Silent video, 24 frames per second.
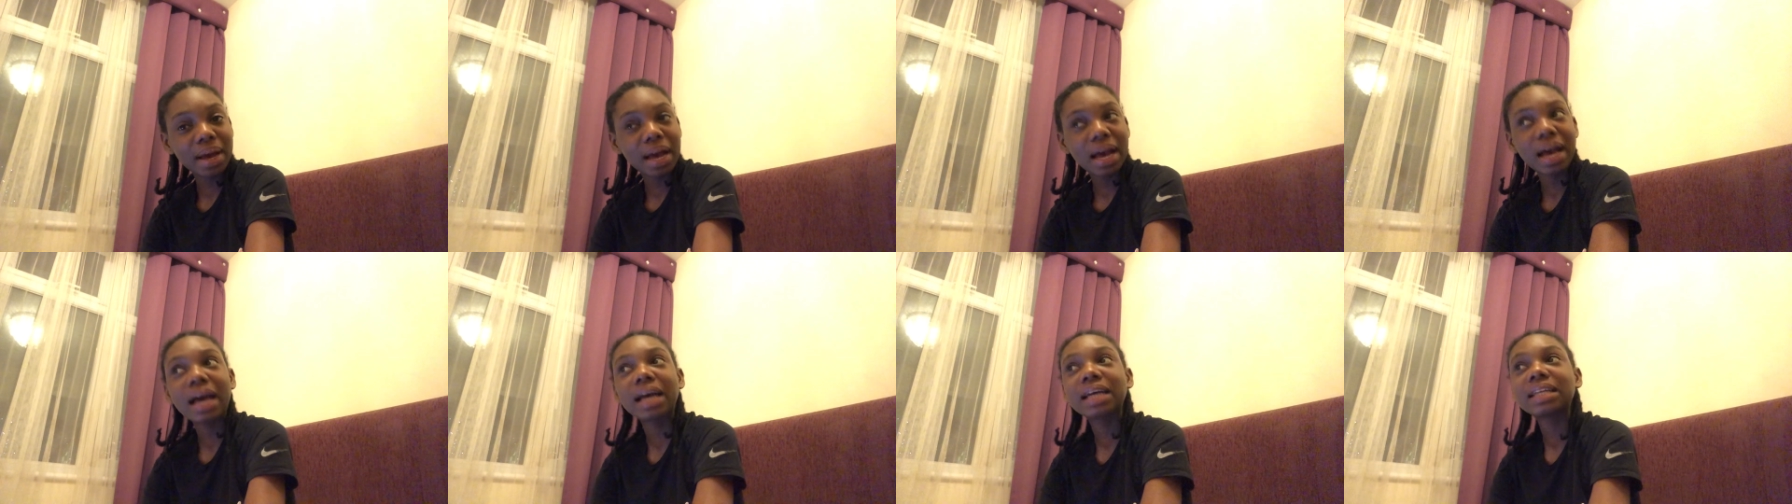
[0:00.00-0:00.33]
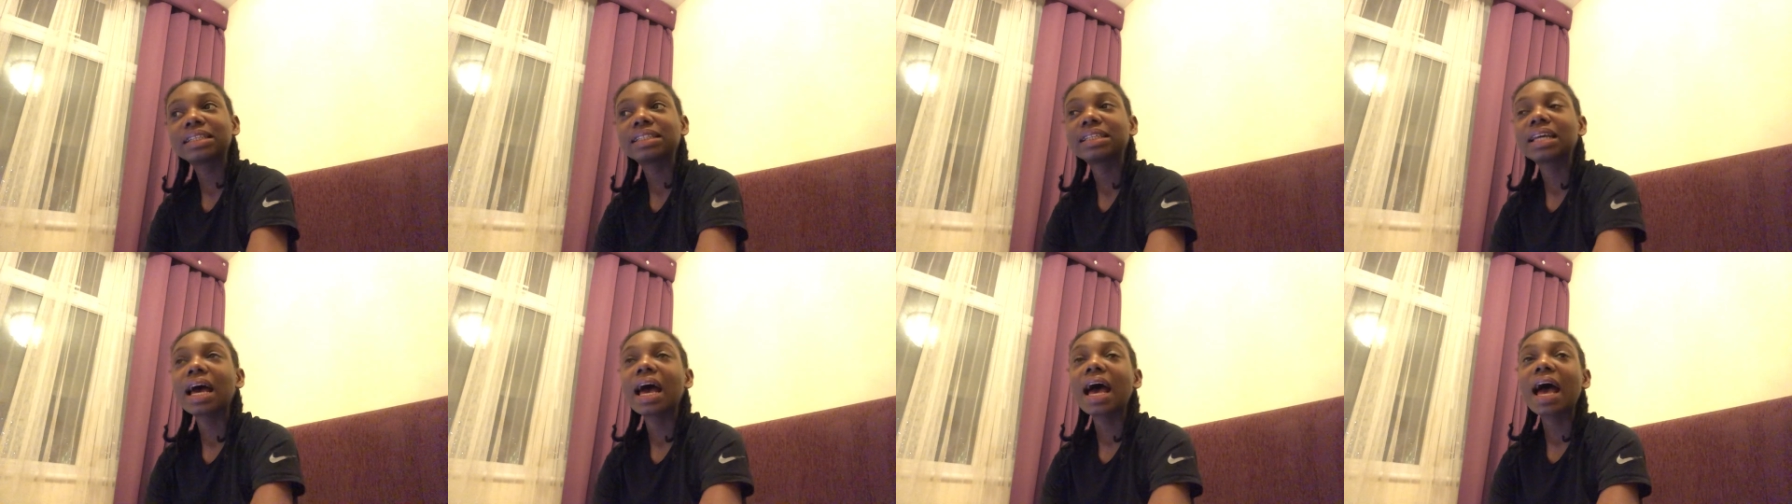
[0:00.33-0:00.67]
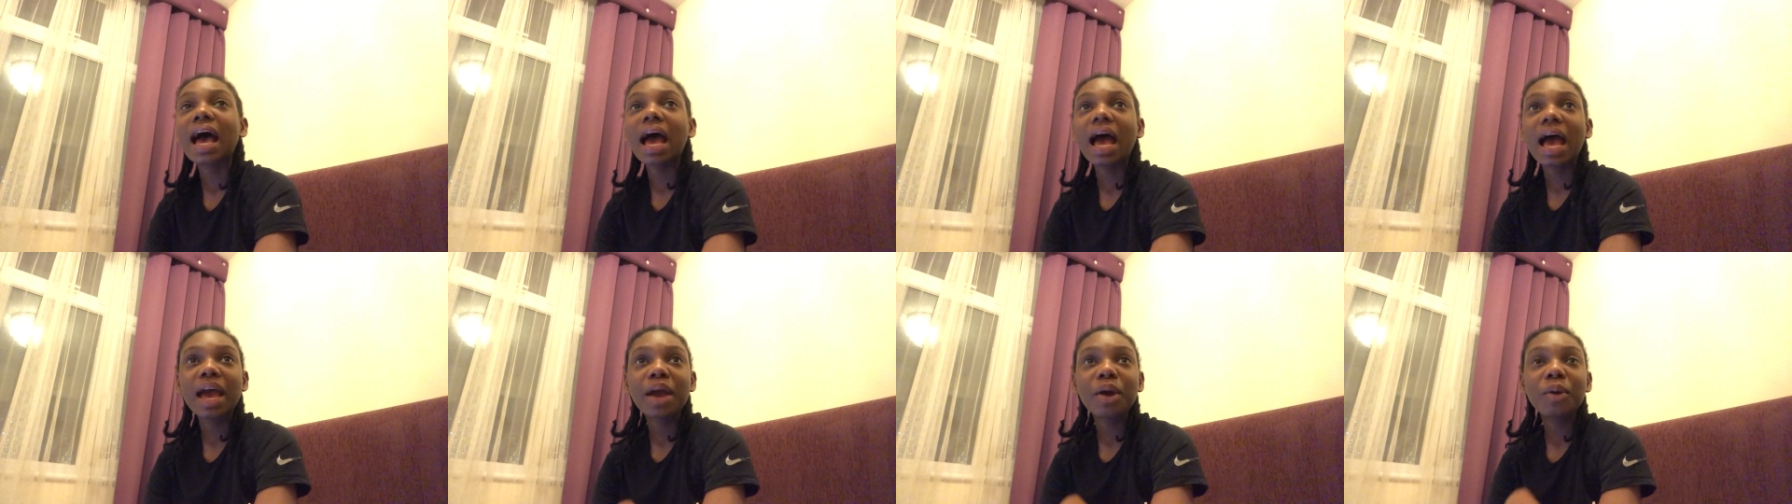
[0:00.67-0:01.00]
and
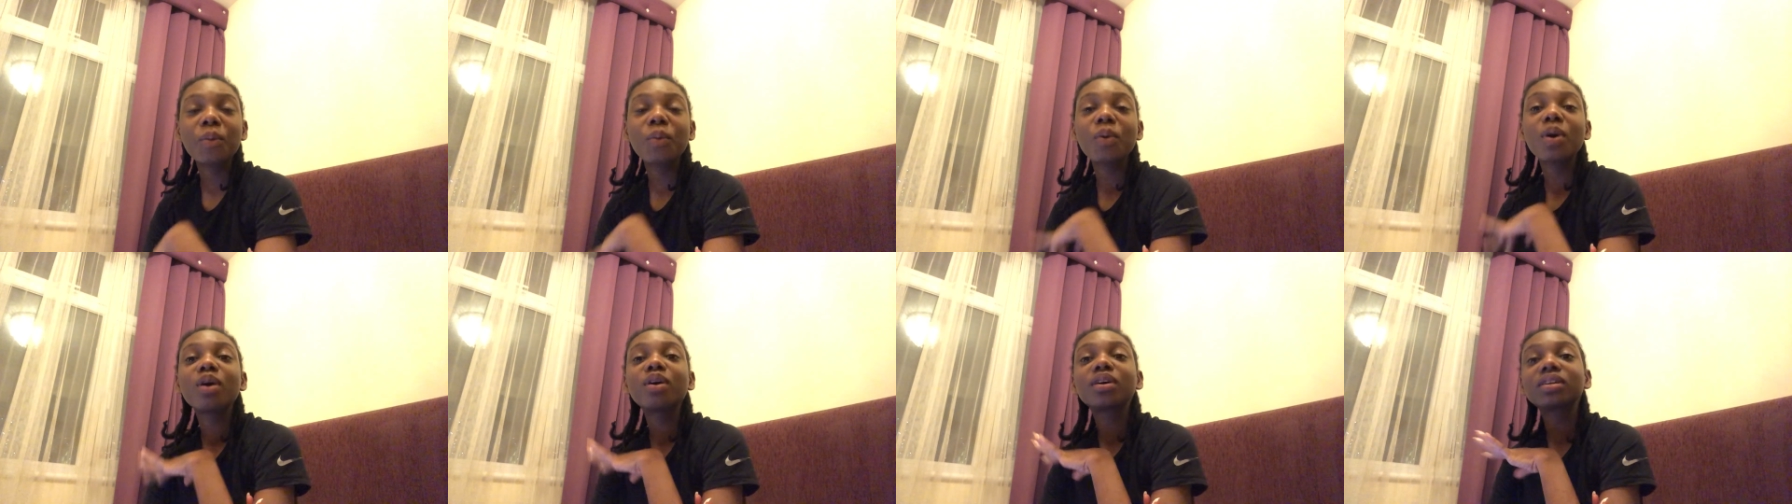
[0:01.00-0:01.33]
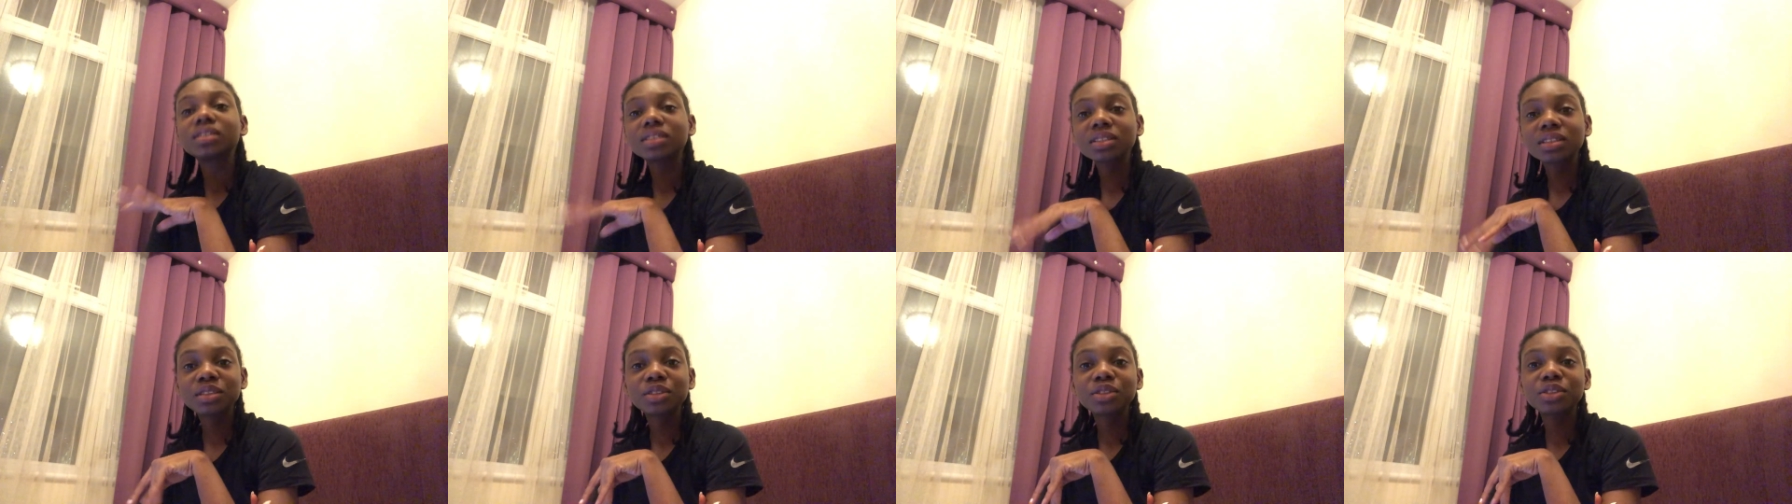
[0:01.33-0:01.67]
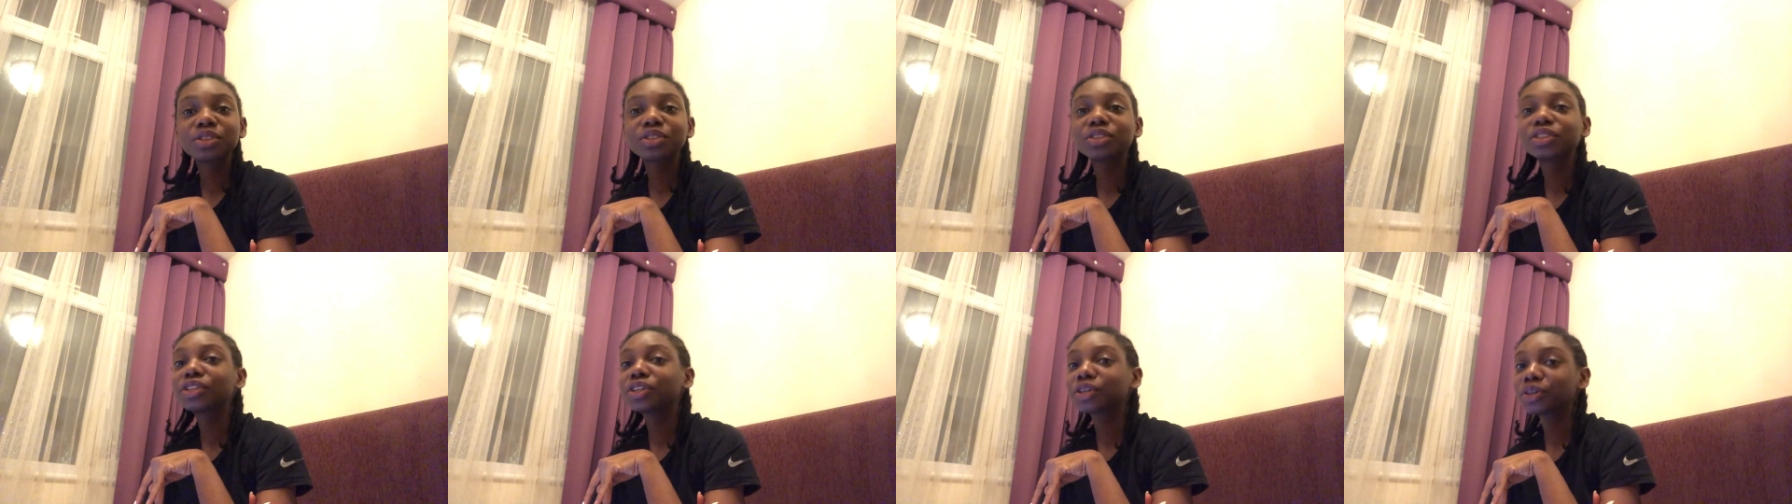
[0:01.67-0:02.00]
I walked
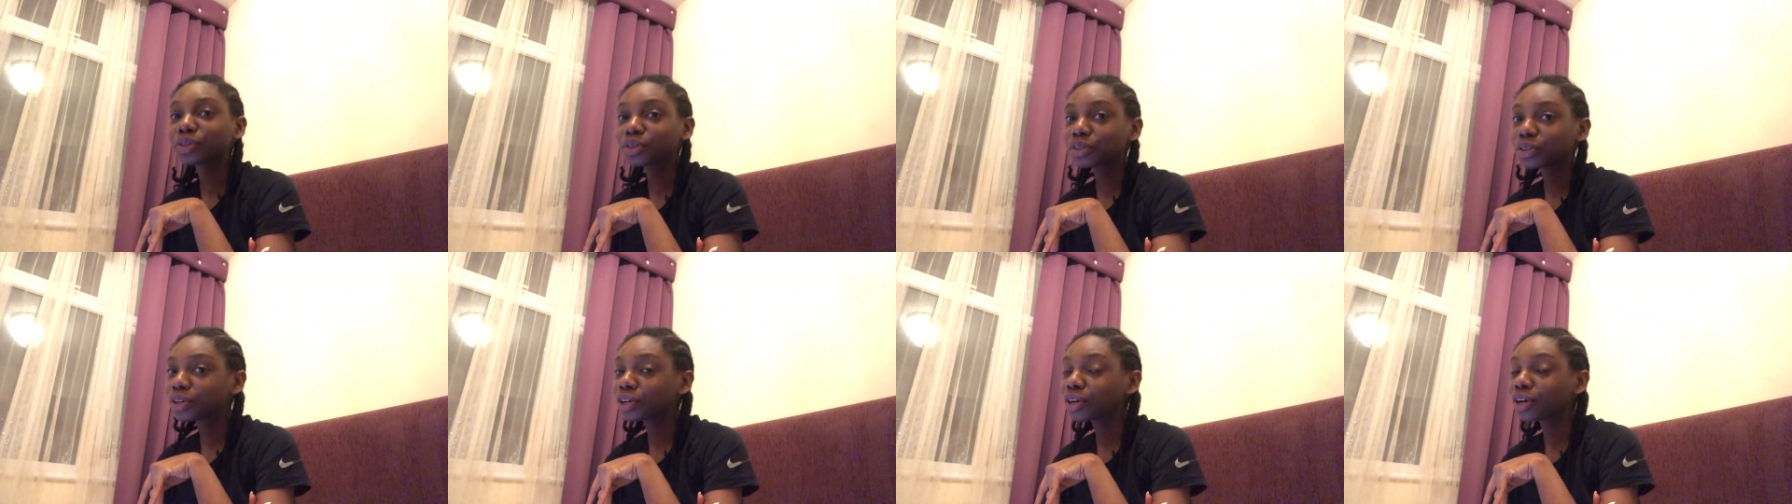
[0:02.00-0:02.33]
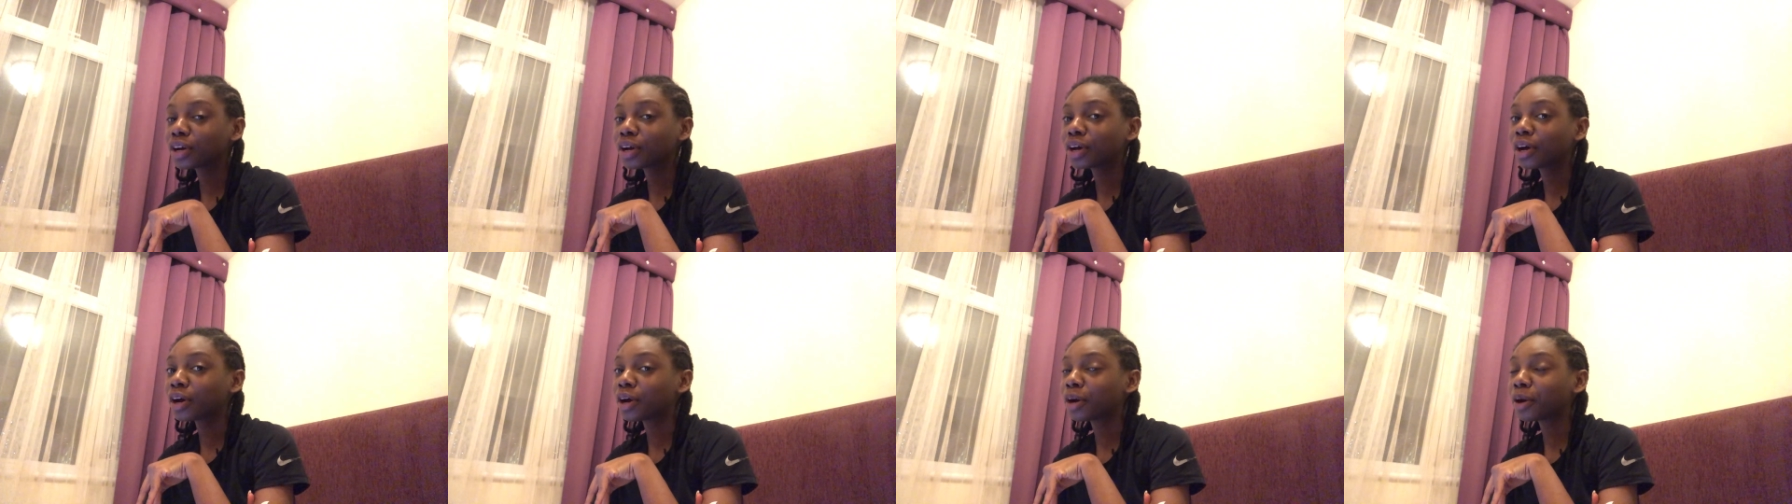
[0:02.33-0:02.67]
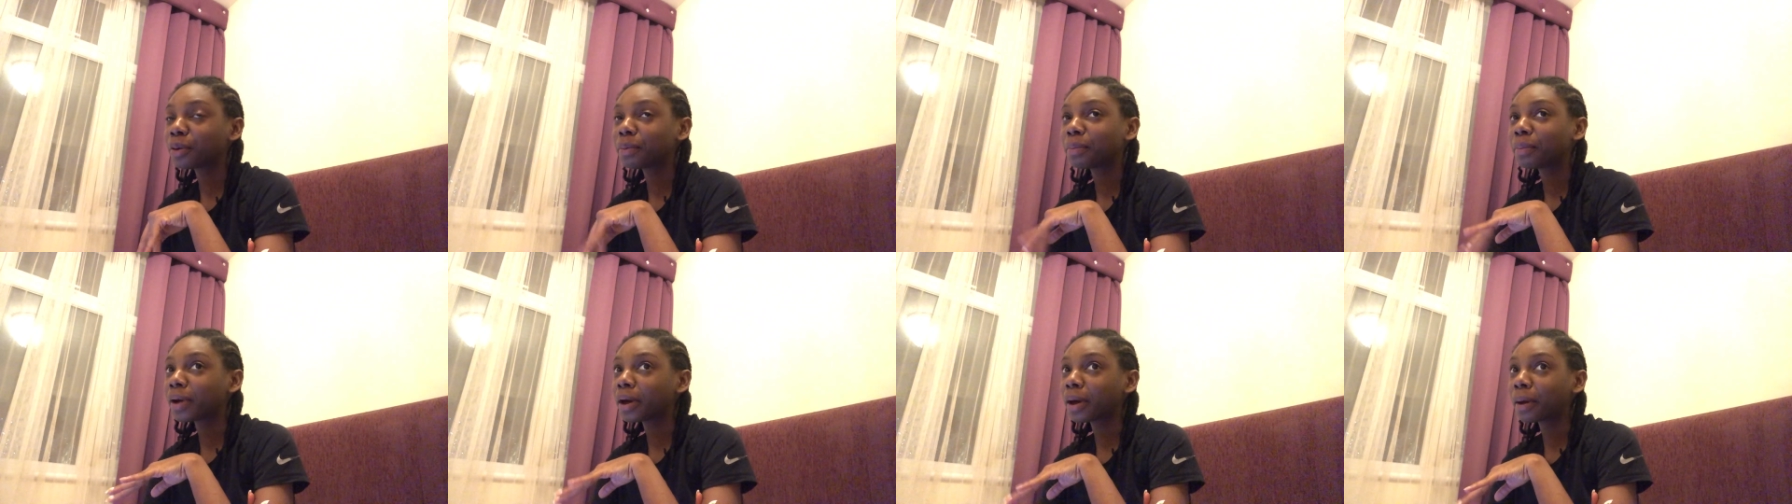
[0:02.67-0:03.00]
into the
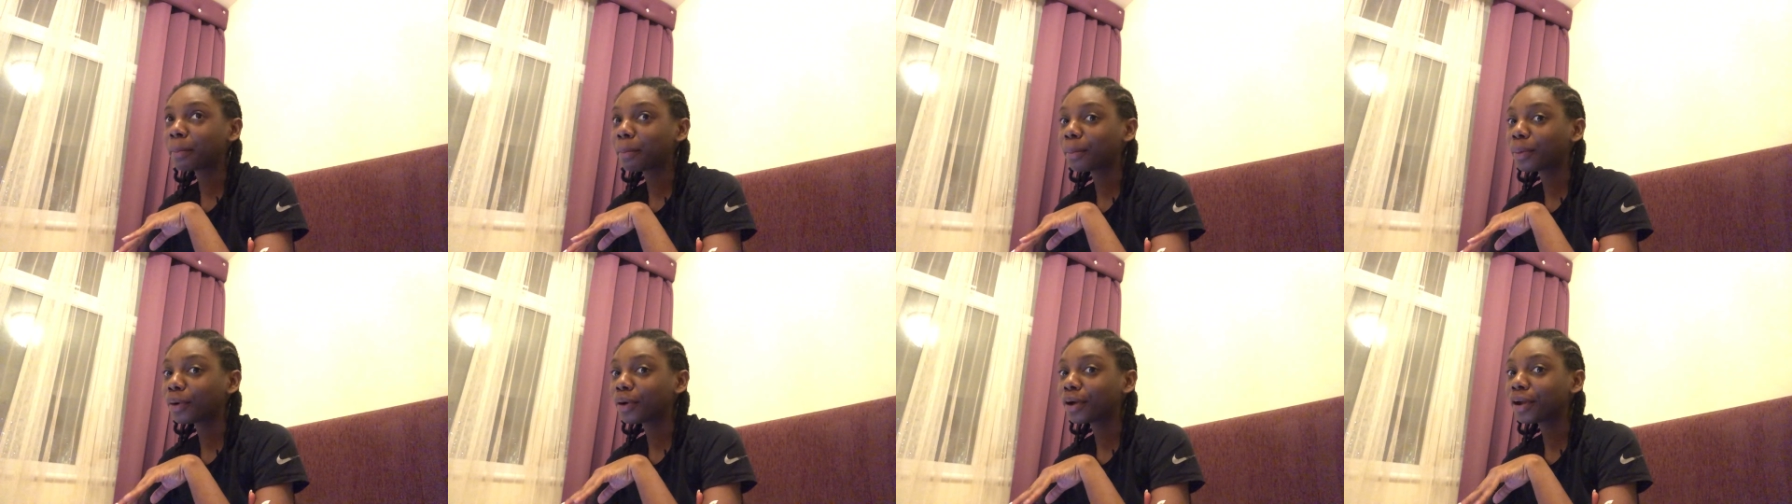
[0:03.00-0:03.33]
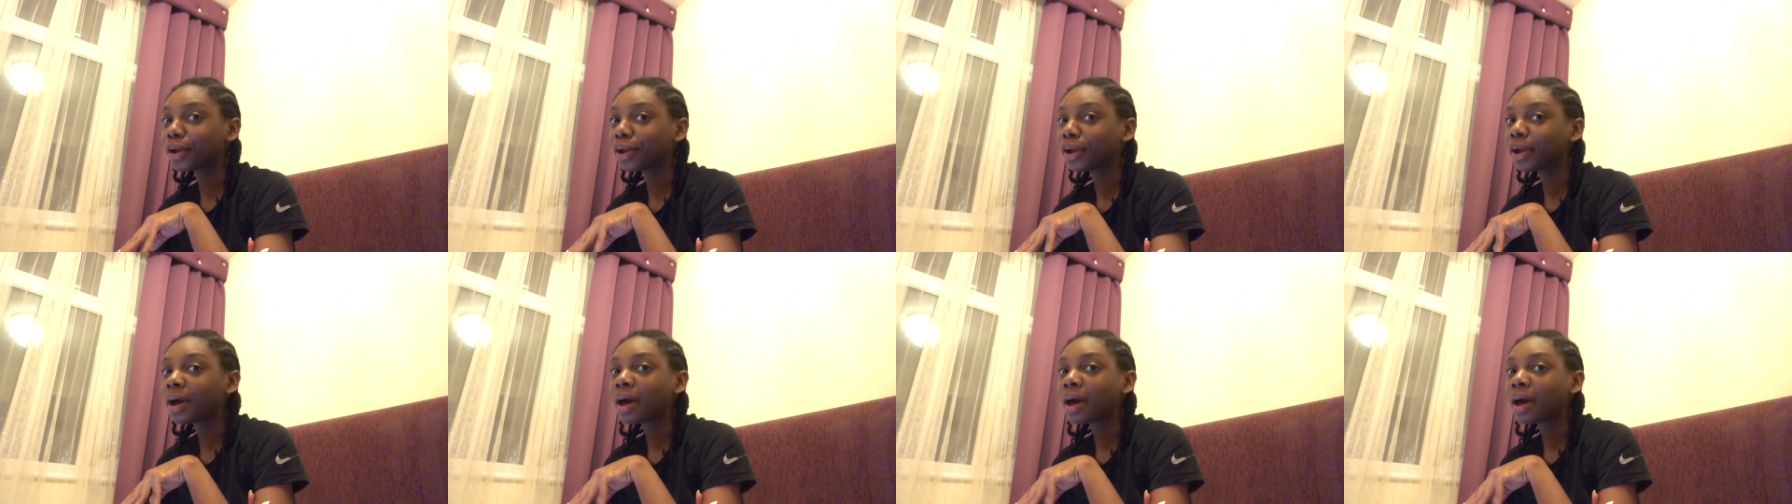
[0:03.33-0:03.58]
airport